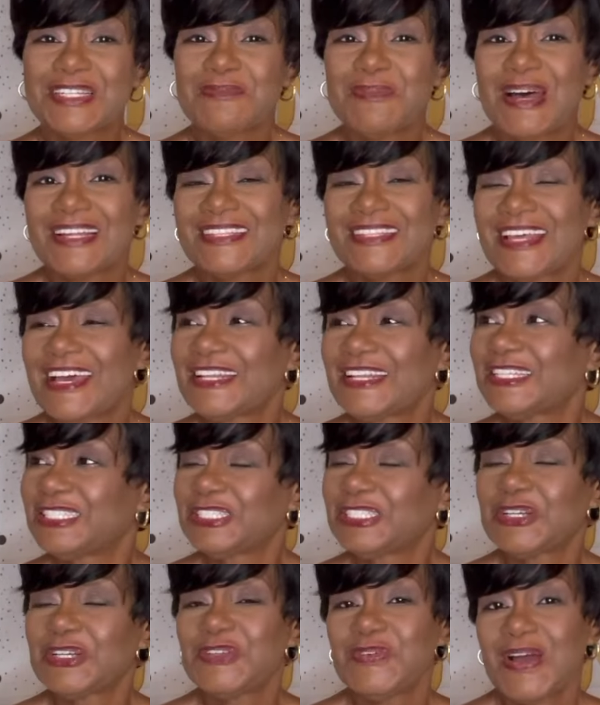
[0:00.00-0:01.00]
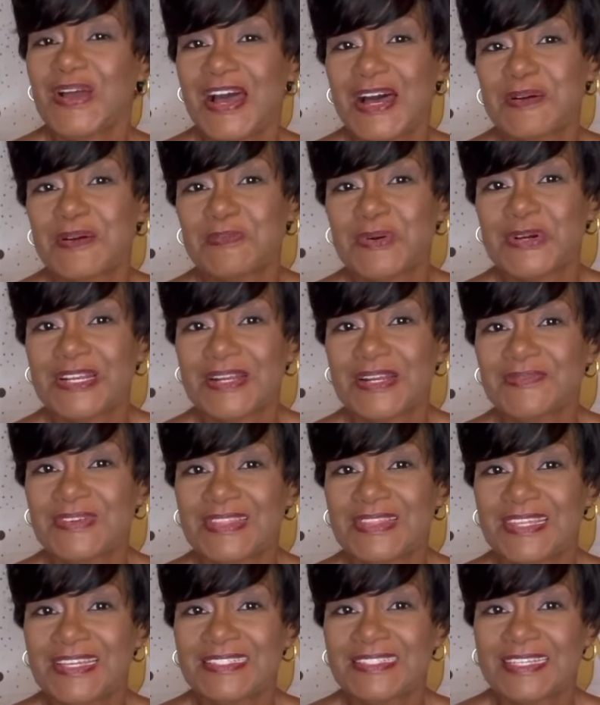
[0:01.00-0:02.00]
about that and show you how I put
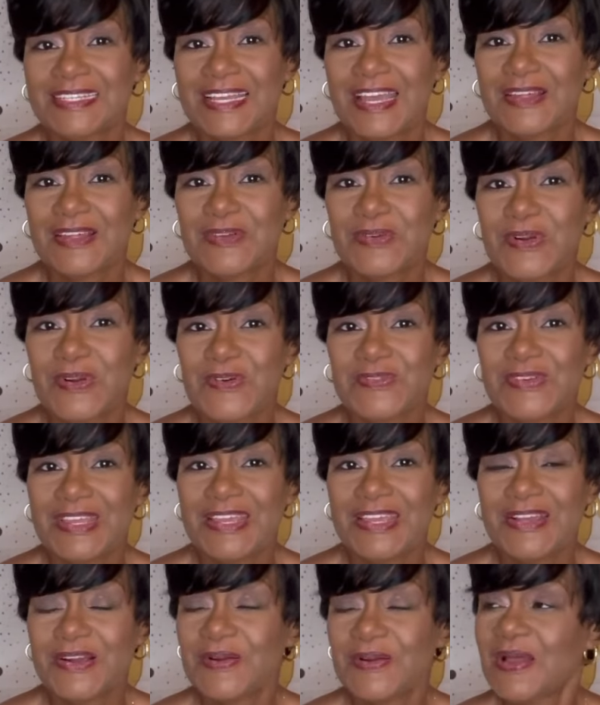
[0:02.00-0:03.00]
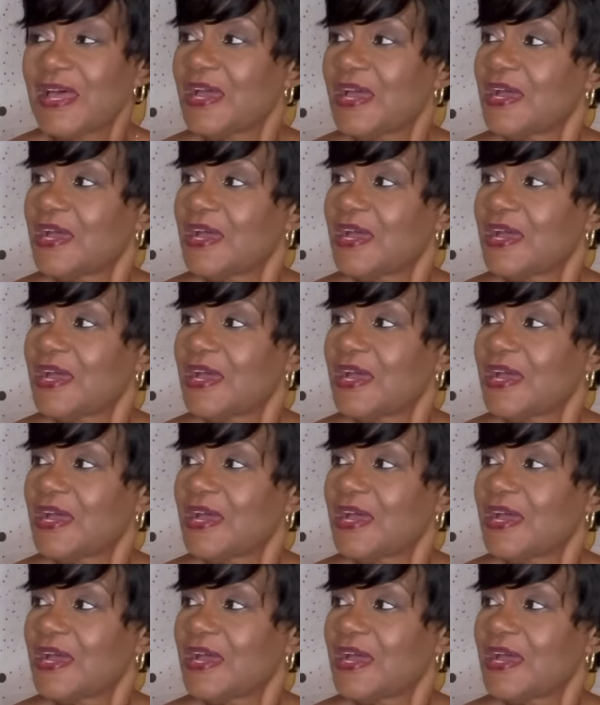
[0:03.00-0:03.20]
everything together over here.